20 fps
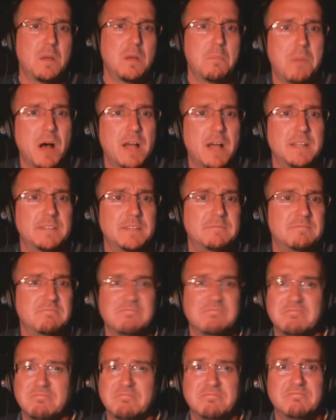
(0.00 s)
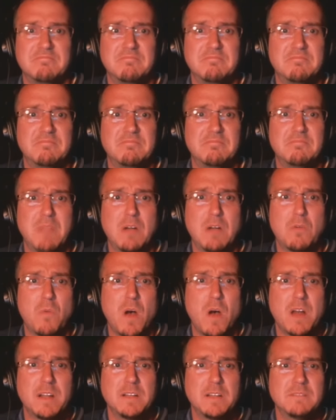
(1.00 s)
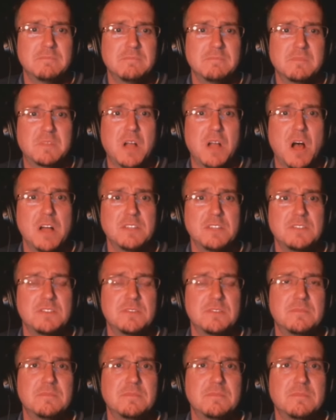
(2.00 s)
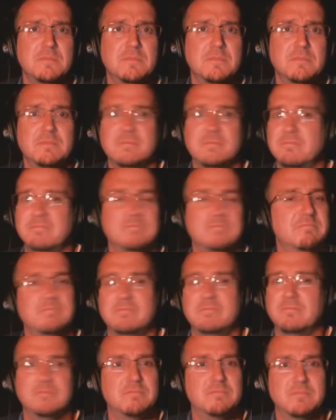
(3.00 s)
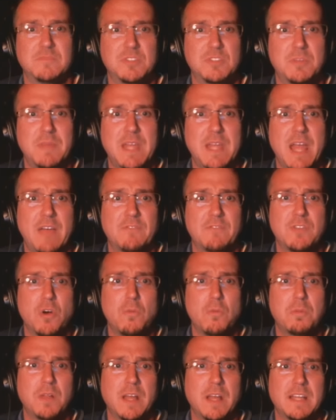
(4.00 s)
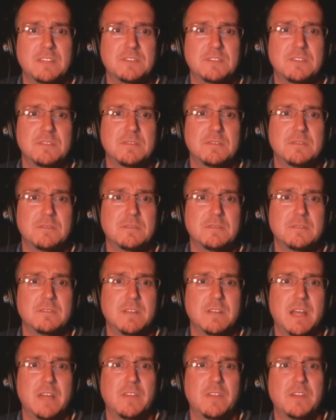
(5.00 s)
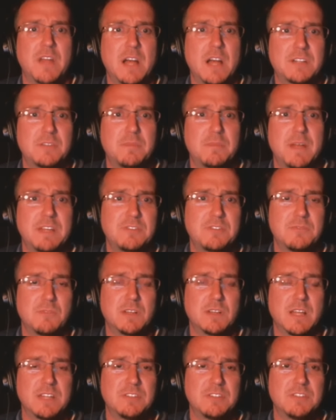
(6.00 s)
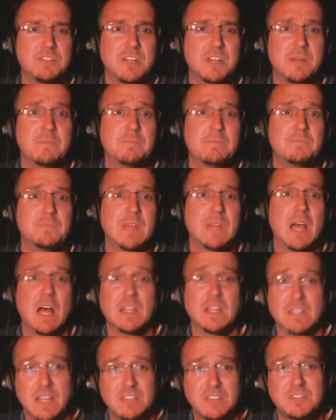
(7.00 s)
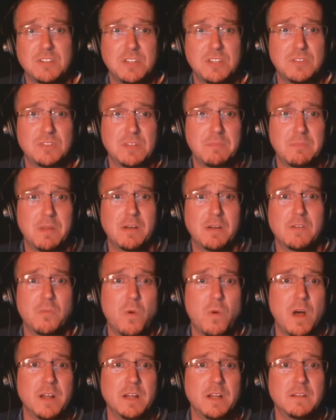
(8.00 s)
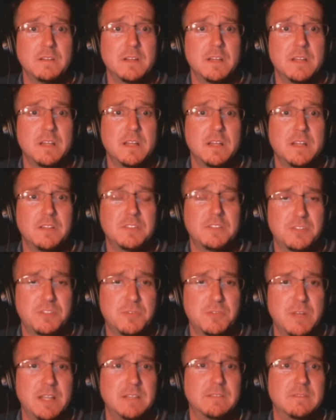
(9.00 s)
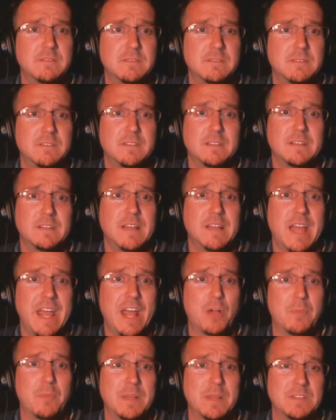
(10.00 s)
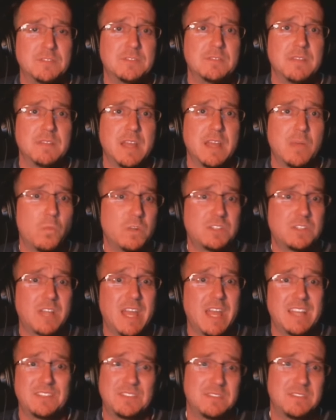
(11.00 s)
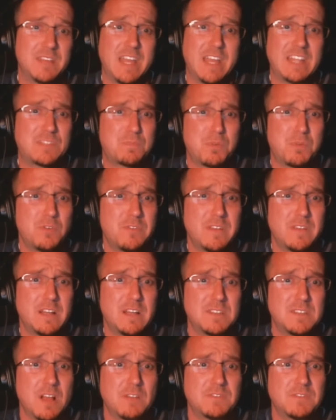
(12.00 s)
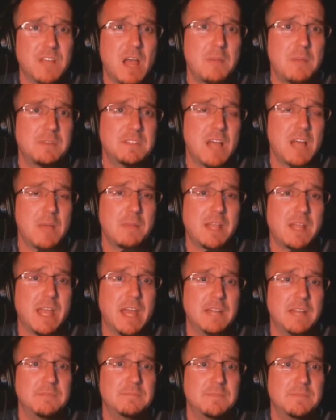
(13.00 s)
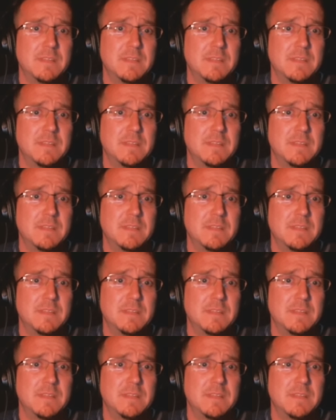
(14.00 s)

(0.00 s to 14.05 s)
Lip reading: But marijuana, guns, to me, have no place in the doctor-patient relationship unless they're using marijuana to treat ailments, in which case it's proven itself time and time again